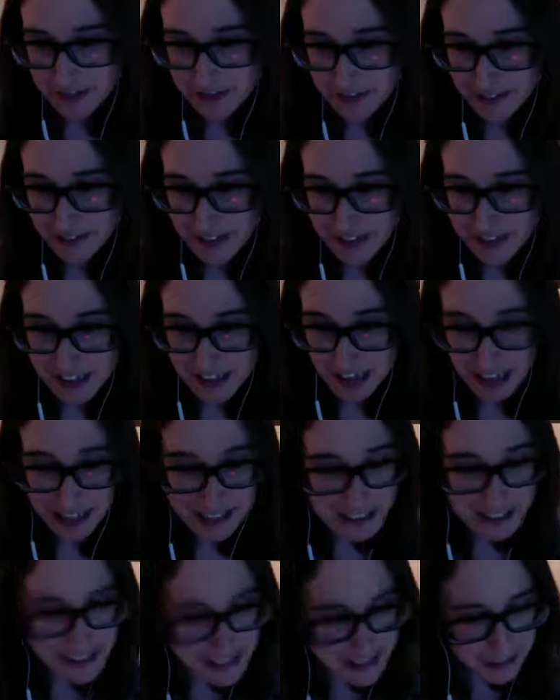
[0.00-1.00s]
his side, it
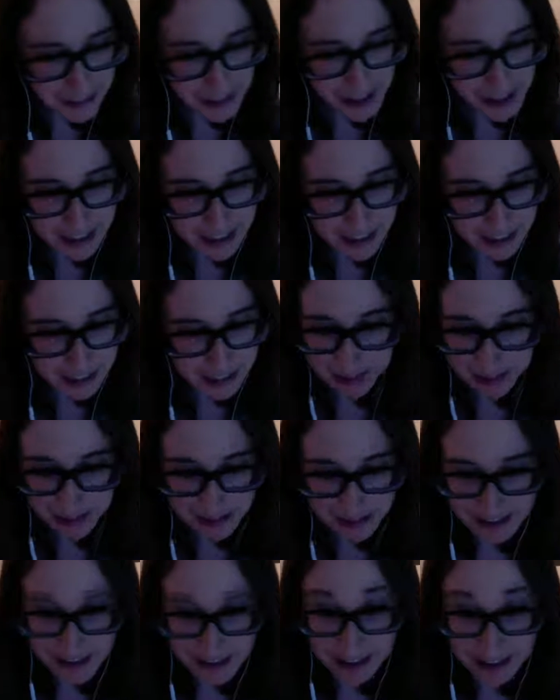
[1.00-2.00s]
seemed like, because
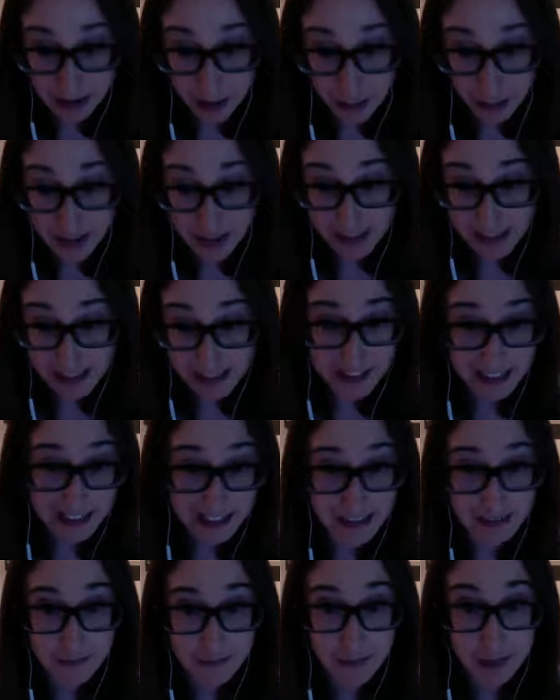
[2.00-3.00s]
he always needed
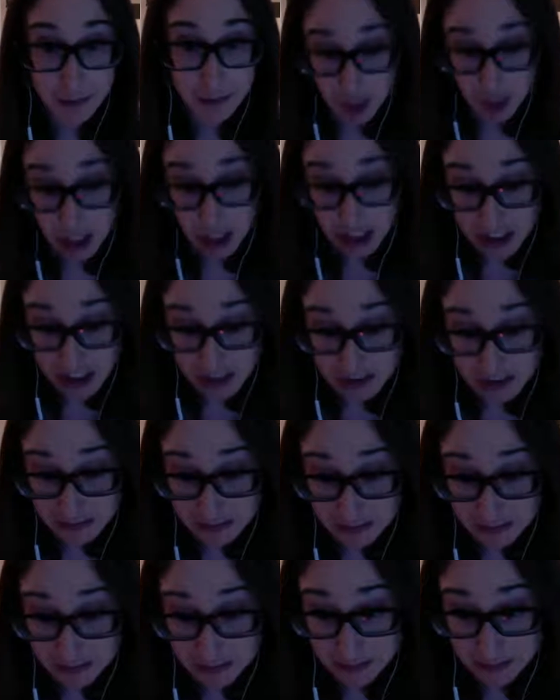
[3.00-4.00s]
some drugs.
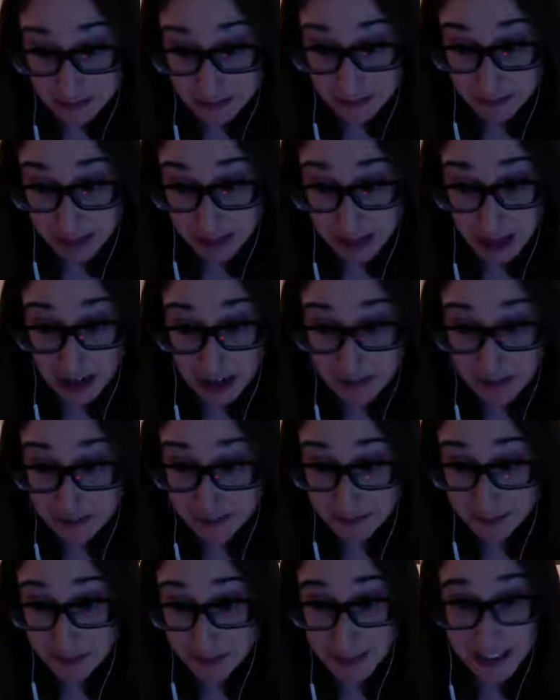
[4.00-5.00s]

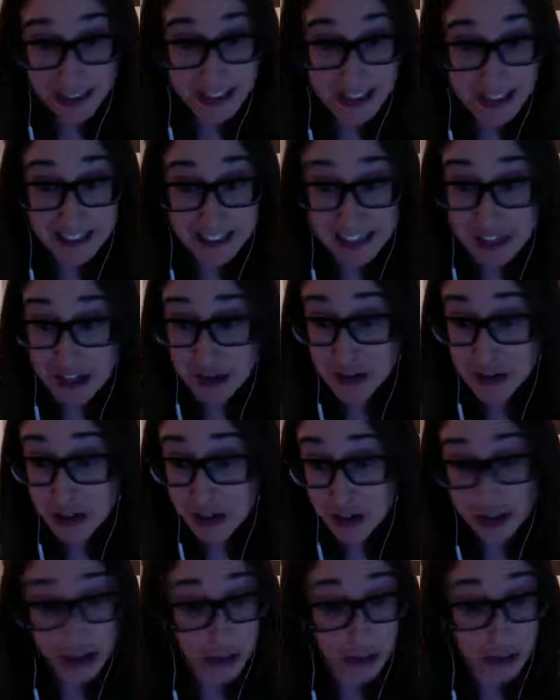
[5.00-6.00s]
Can you just
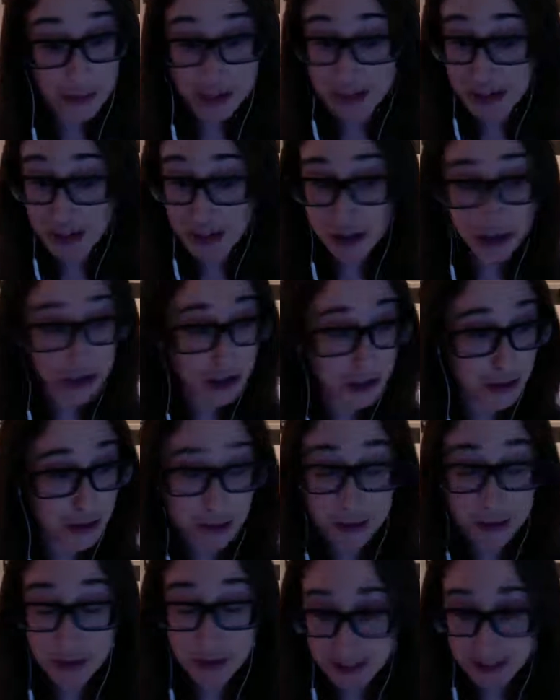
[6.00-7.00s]
go into
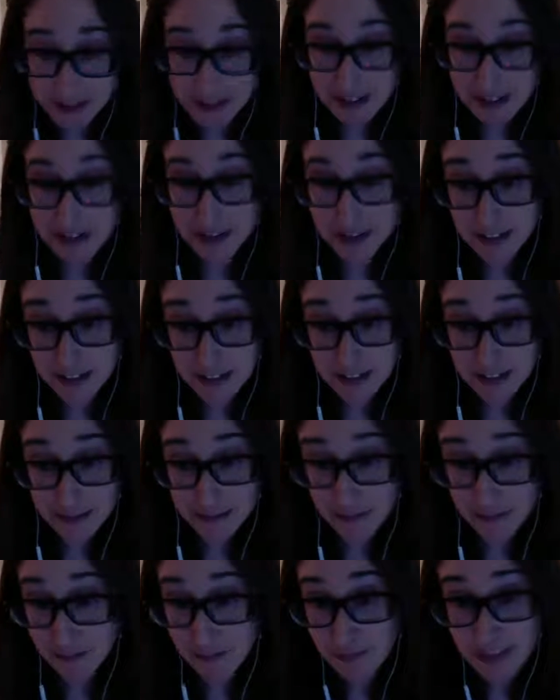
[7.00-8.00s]

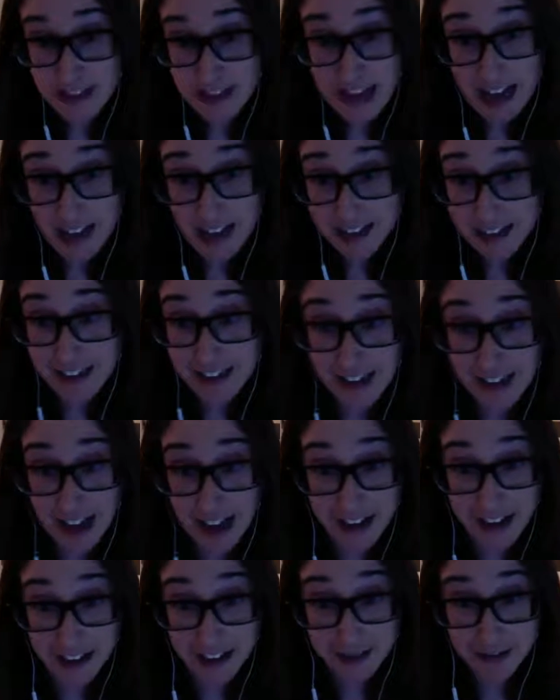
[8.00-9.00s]
that
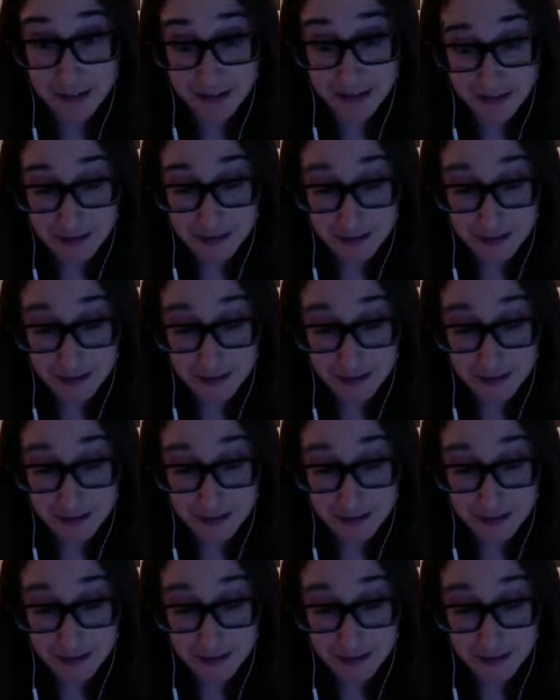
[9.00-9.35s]
side of